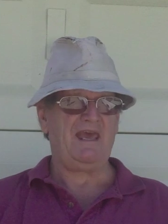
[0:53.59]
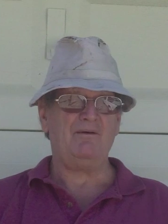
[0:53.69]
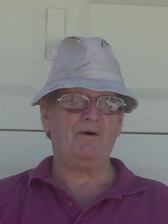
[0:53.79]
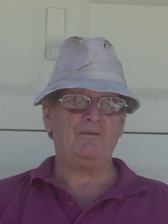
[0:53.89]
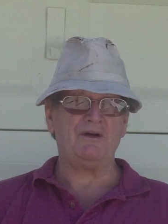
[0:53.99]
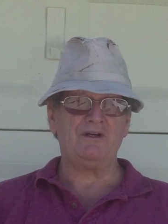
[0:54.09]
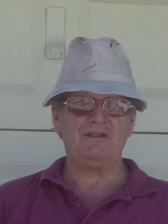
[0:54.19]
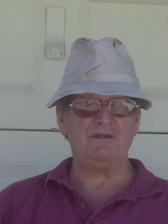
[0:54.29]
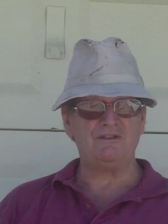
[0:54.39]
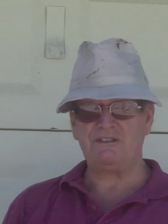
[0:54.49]
And what we're
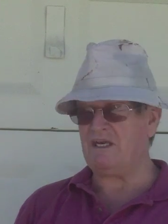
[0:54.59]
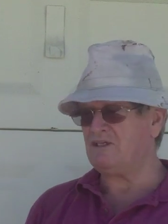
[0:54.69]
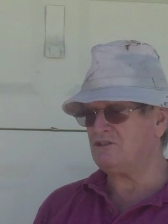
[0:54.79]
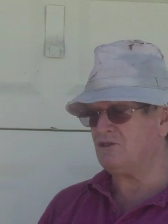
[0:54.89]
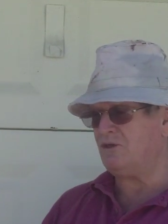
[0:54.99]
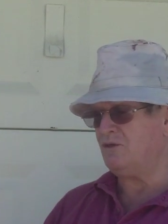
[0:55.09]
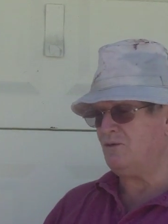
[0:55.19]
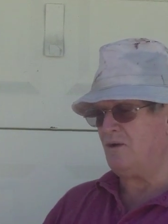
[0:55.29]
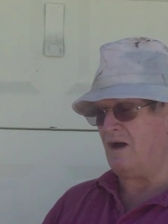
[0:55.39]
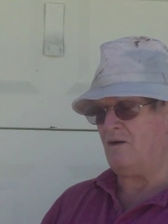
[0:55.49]
going to do is take and show
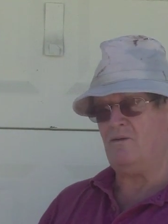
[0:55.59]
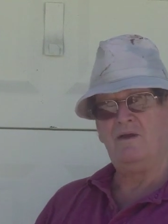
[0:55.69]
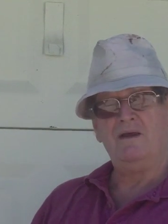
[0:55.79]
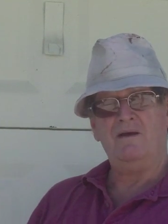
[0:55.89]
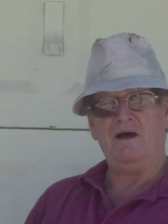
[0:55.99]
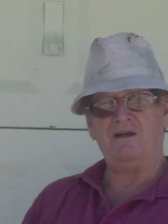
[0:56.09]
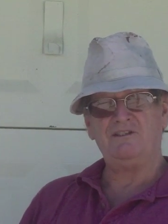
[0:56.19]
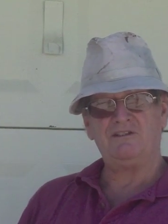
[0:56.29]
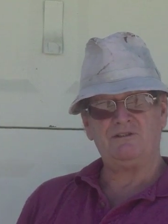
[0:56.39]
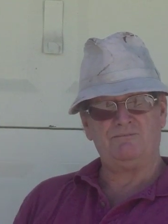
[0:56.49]
you how uh,
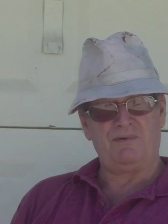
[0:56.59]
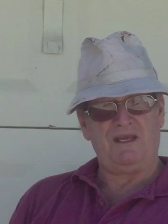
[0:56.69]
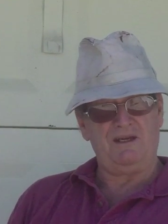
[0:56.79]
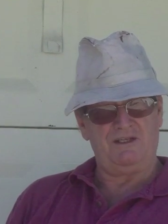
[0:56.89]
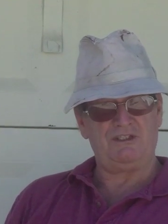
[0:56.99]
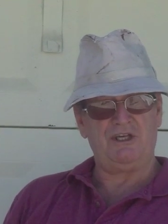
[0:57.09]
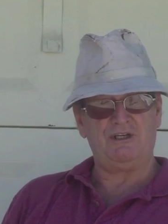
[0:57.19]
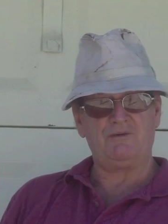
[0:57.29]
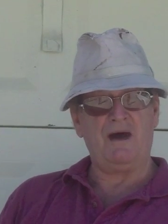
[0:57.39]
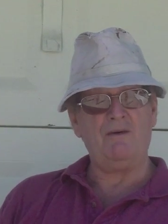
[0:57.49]
just painting a
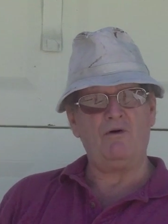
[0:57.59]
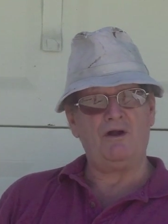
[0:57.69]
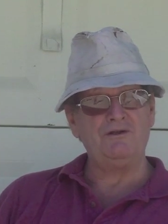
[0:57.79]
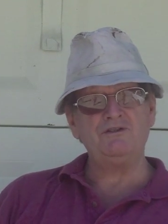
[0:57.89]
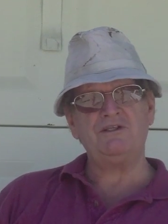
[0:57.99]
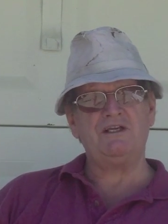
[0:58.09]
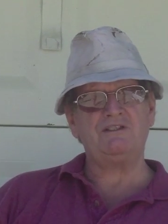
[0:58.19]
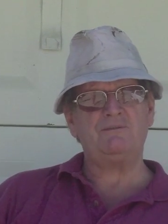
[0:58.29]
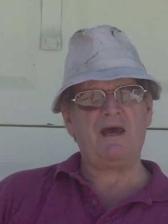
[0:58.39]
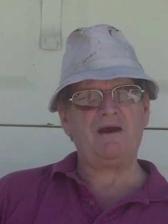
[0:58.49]
sheet of drywall and using
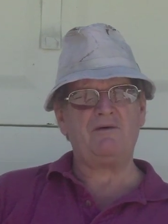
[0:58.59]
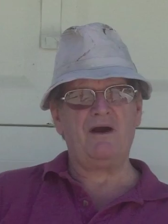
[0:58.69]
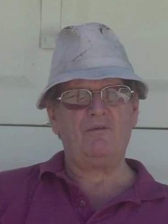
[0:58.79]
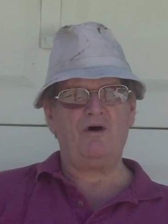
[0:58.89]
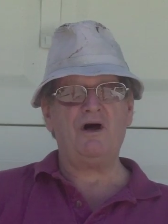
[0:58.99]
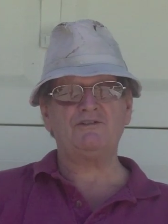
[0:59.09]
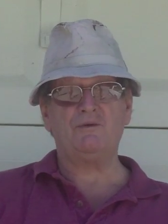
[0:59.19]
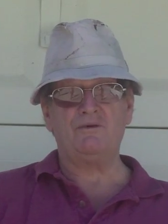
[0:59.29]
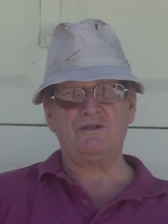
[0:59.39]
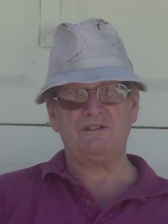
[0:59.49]
it as background will
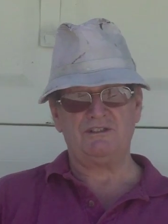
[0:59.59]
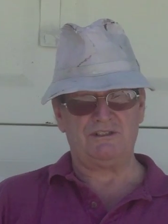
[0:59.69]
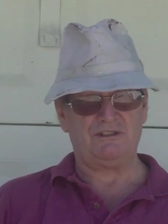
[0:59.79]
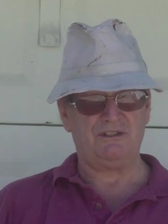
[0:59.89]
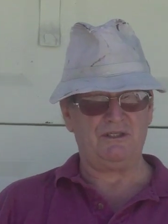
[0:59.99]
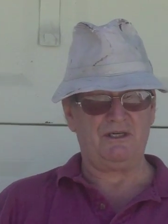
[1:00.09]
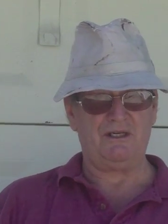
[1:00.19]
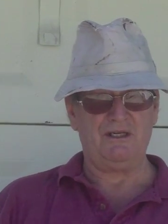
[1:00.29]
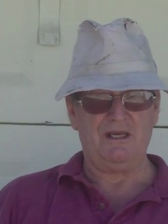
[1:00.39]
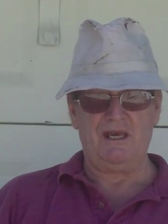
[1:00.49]
also work just as good